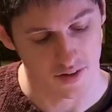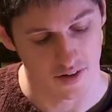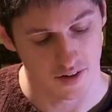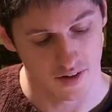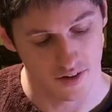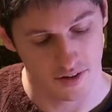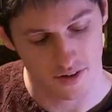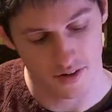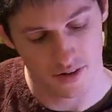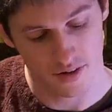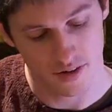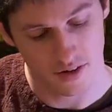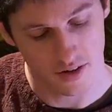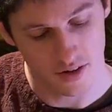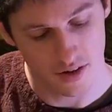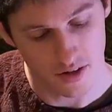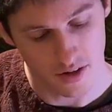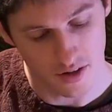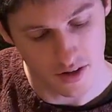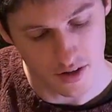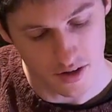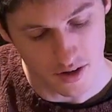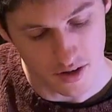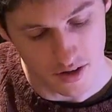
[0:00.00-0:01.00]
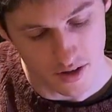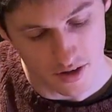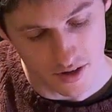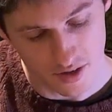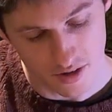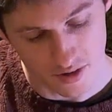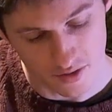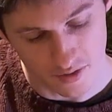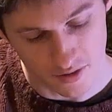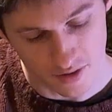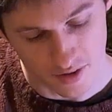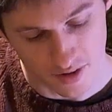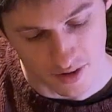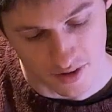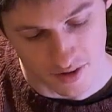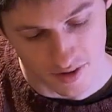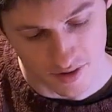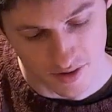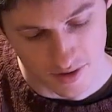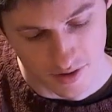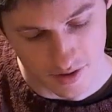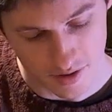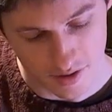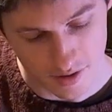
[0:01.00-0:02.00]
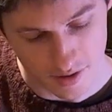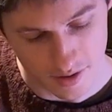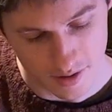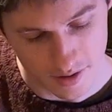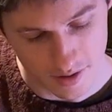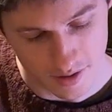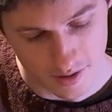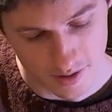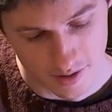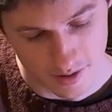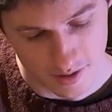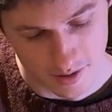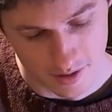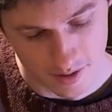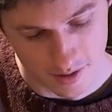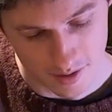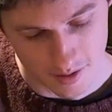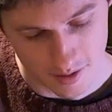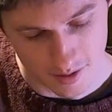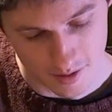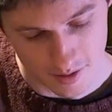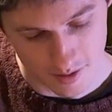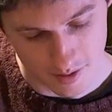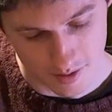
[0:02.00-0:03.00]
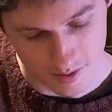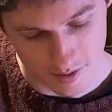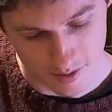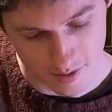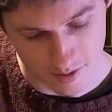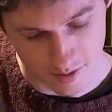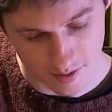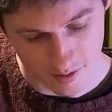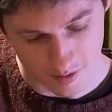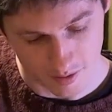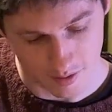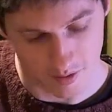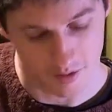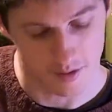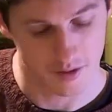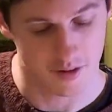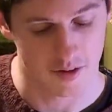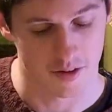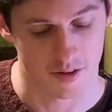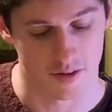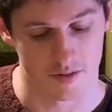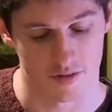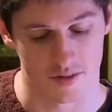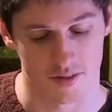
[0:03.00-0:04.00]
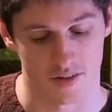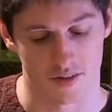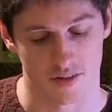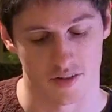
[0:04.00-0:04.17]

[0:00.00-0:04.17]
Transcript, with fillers: with a number that equals zero, and we're going to get zero back